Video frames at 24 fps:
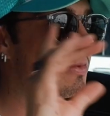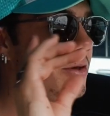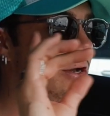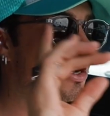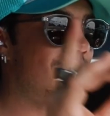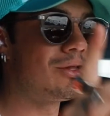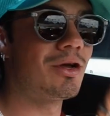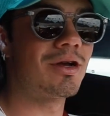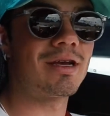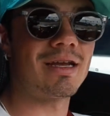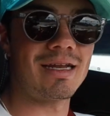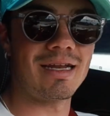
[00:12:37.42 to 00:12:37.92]
gonna
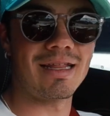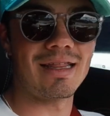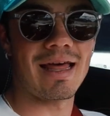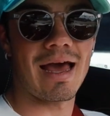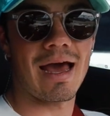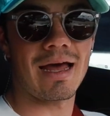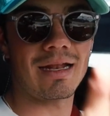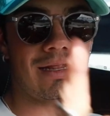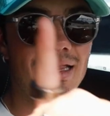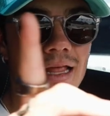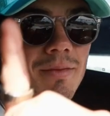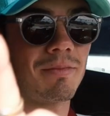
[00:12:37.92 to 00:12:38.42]
look into
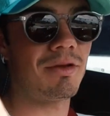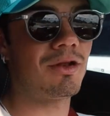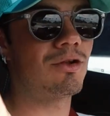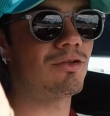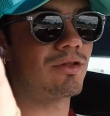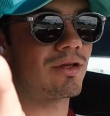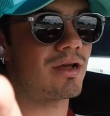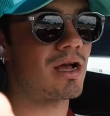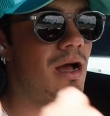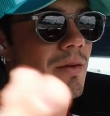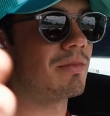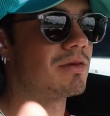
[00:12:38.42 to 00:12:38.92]
that. Let me know
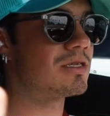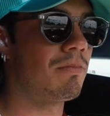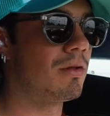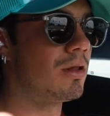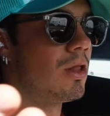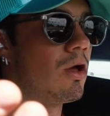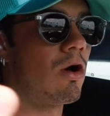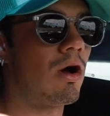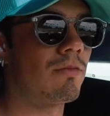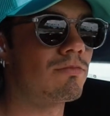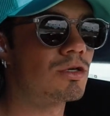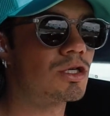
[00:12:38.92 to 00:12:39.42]
in the comments
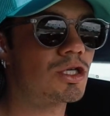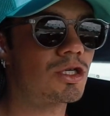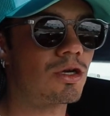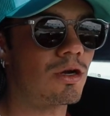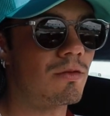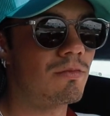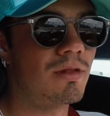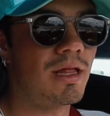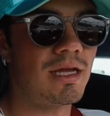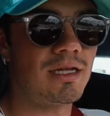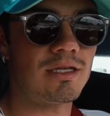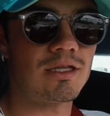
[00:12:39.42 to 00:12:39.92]
below. I'm sure
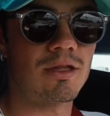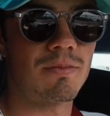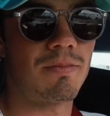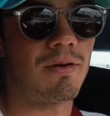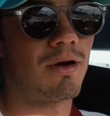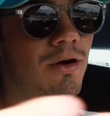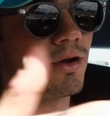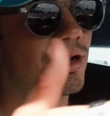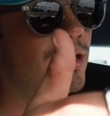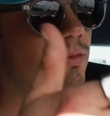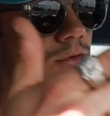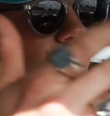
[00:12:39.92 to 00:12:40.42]
I'm late to the
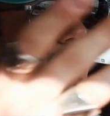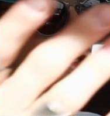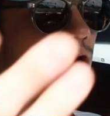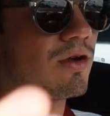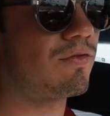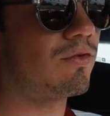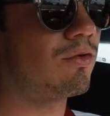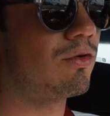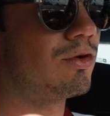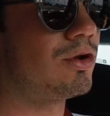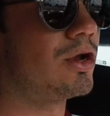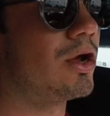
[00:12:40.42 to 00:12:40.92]
party. I'm sure
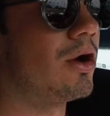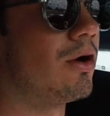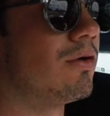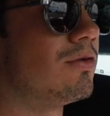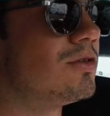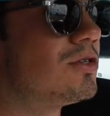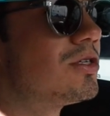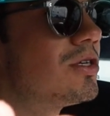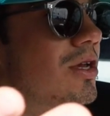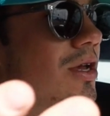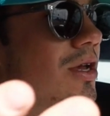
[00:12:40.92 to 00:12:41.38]
everyone knows.